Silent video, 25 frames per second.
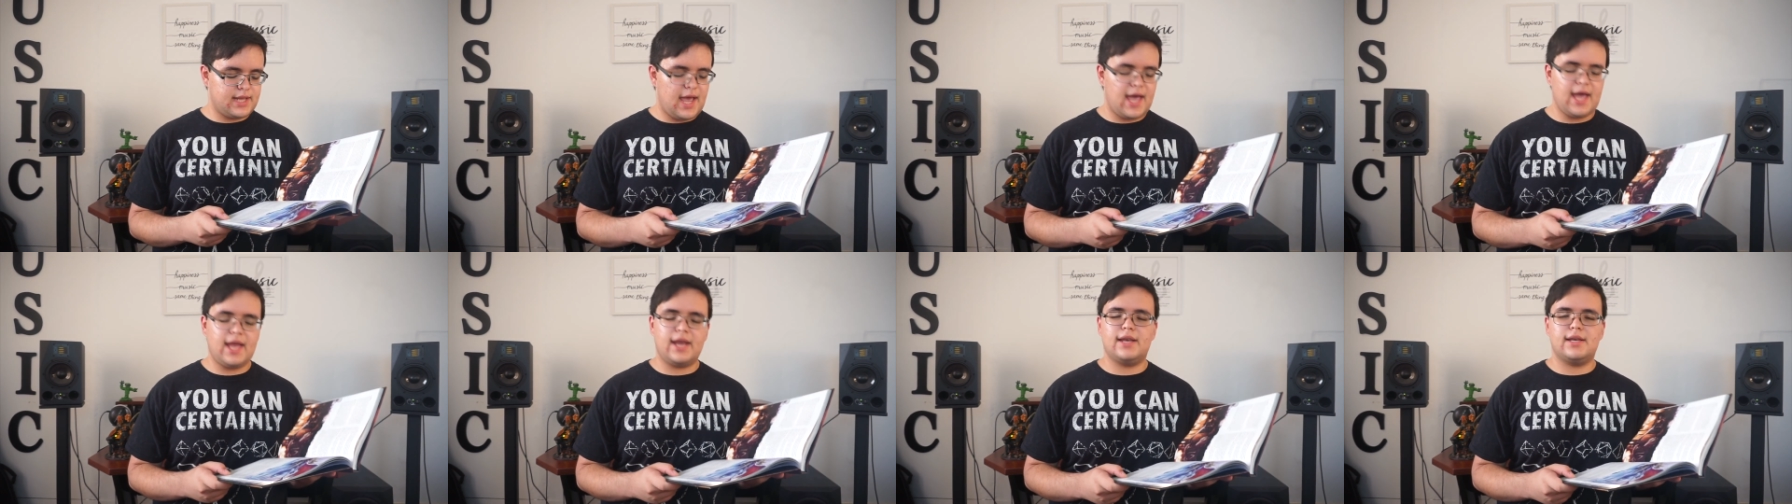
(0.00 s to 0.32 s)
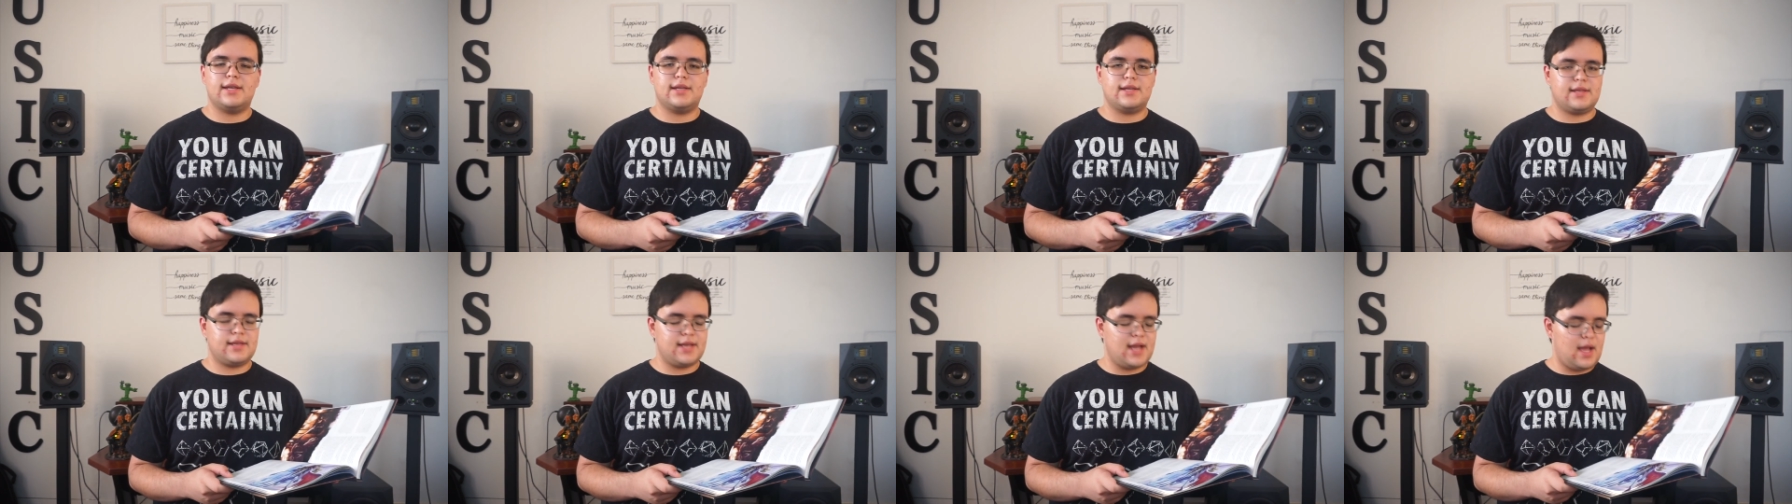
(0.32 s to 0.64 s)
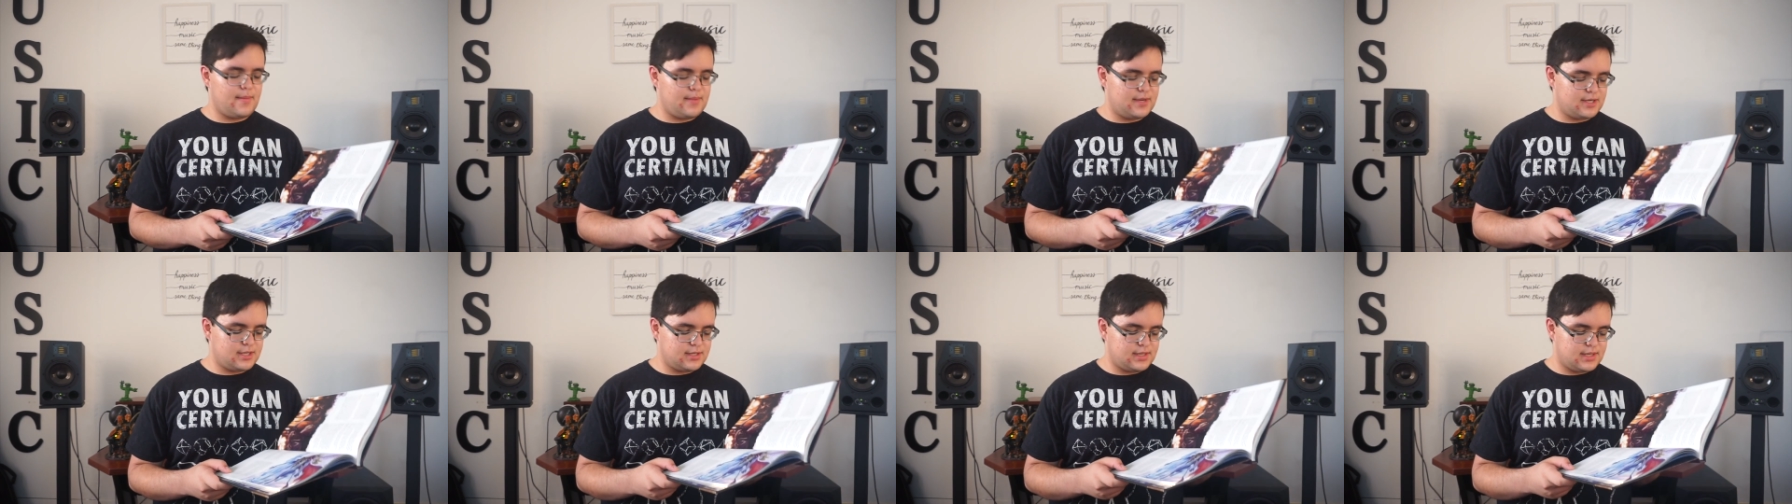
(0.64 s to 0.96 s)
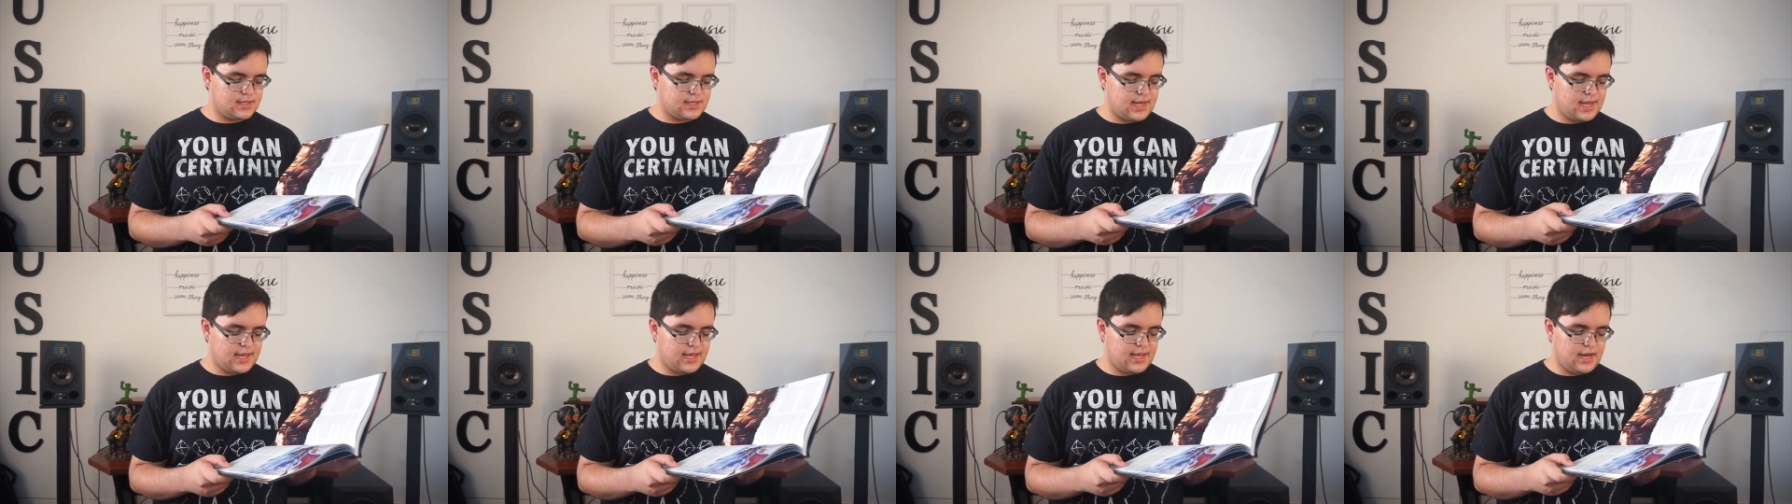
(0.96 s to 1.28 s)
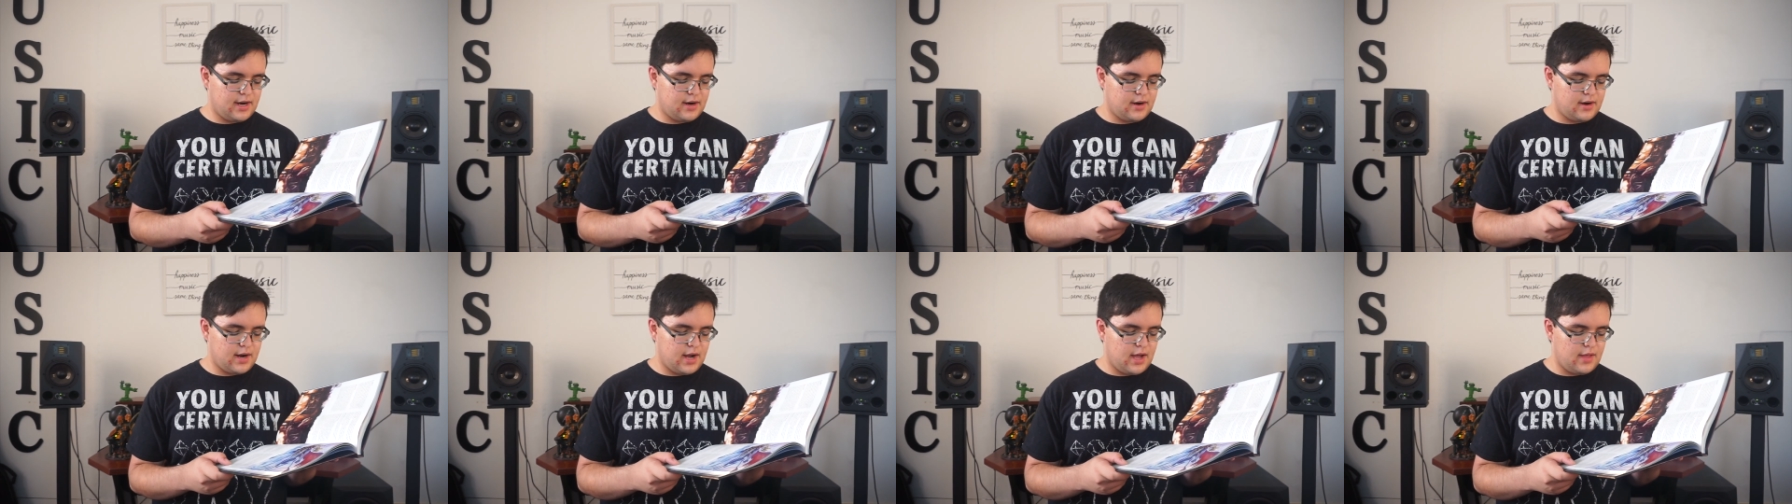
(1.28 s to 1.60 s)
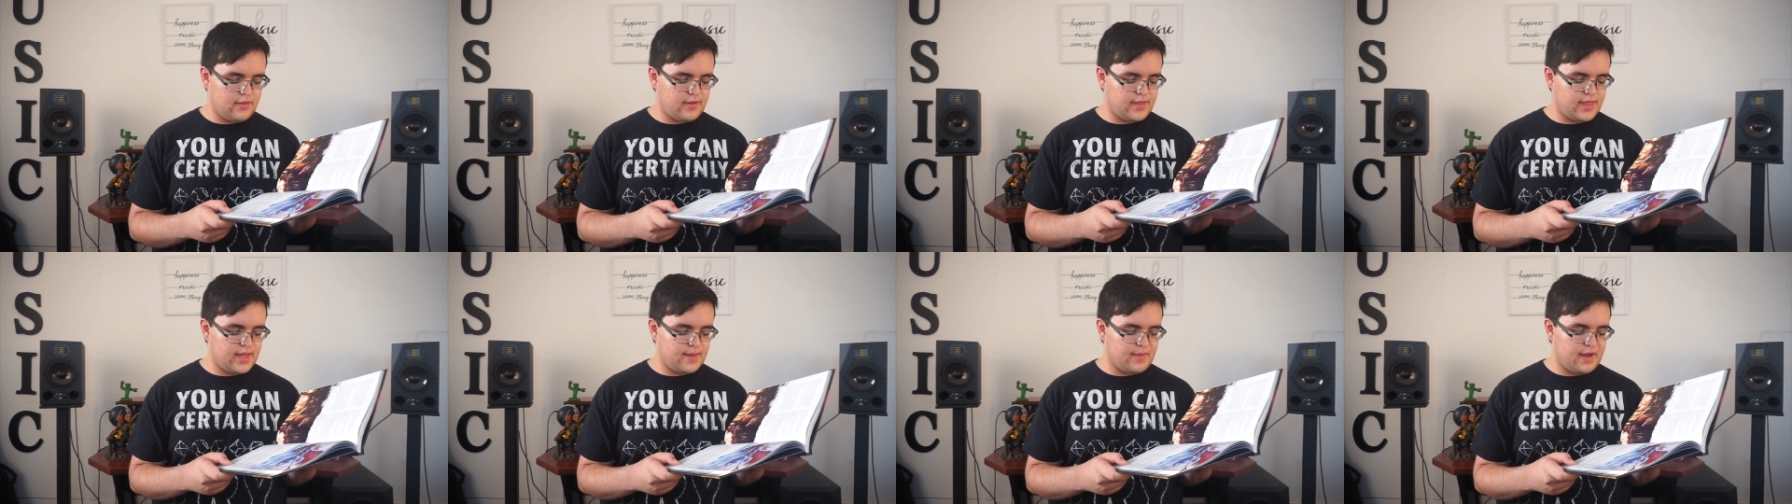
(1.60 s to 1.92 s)
and not much to say here,
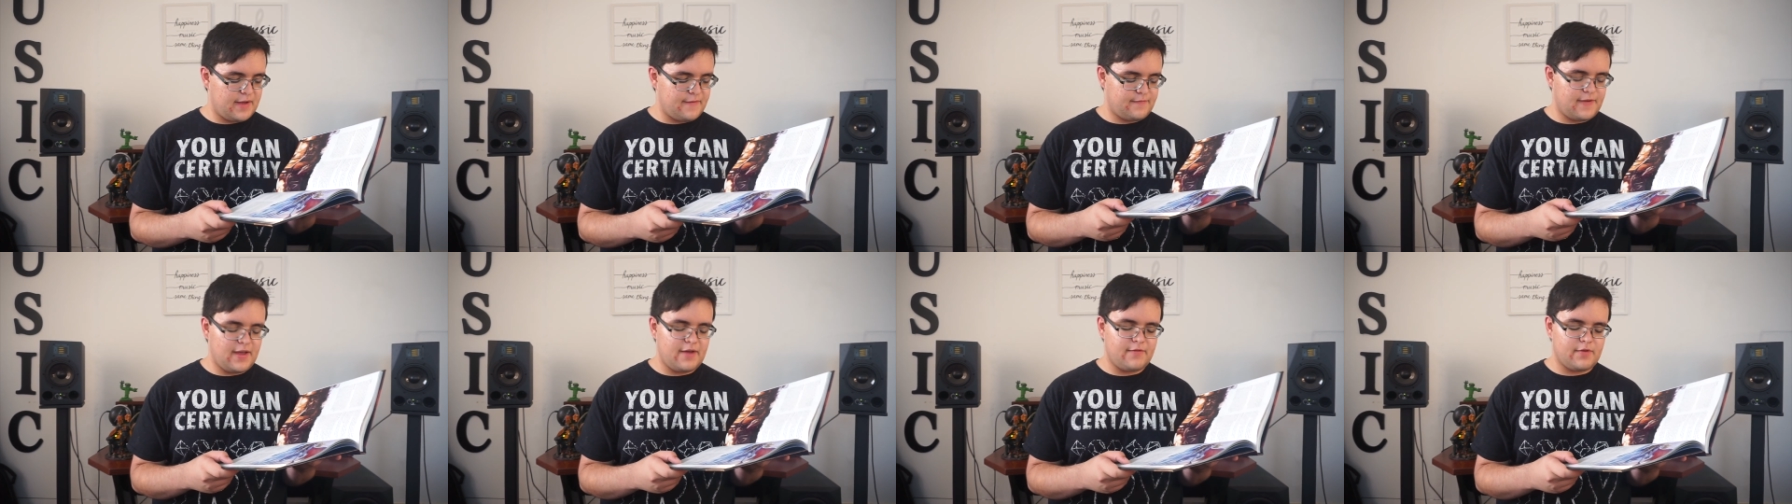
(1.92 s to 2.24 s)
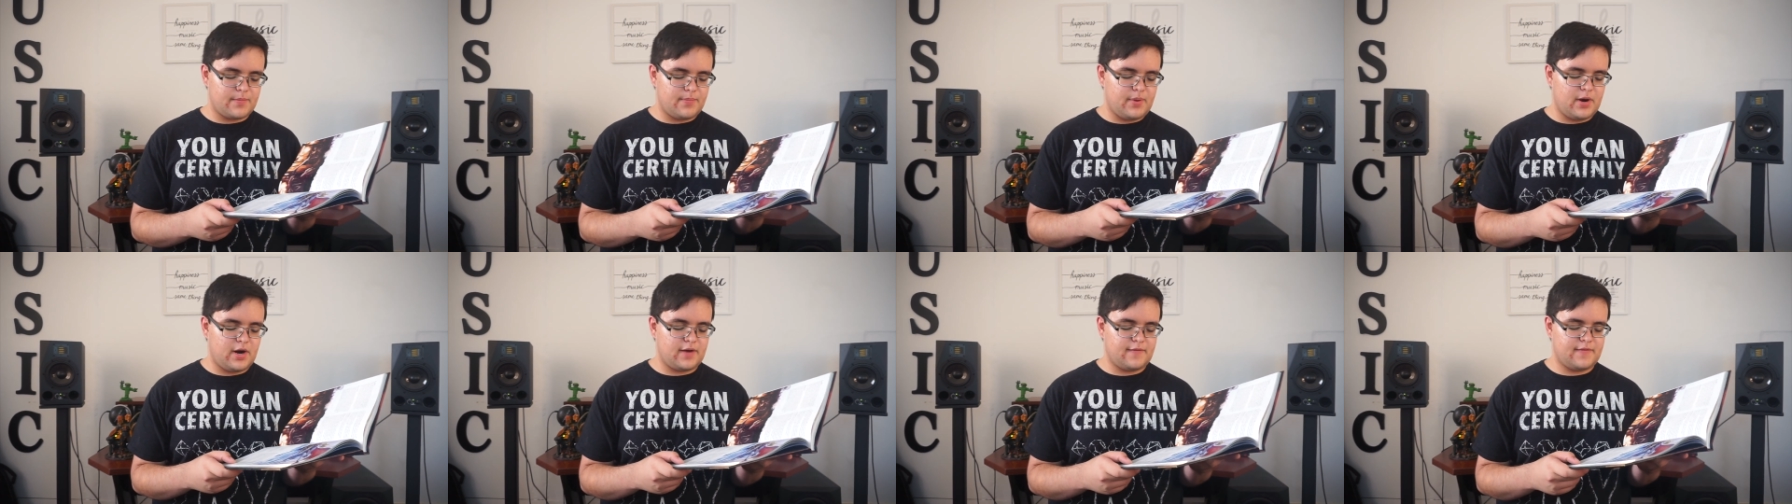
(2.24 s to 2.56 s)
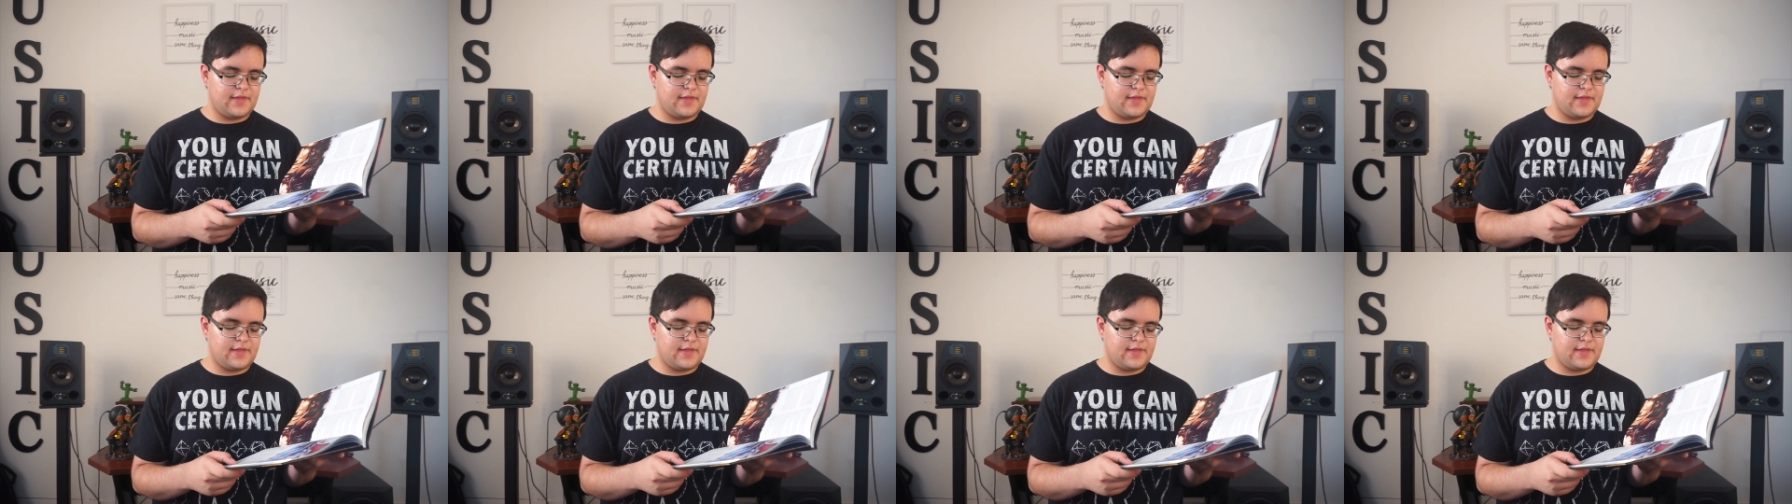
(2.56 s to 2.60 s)
other than my favorite part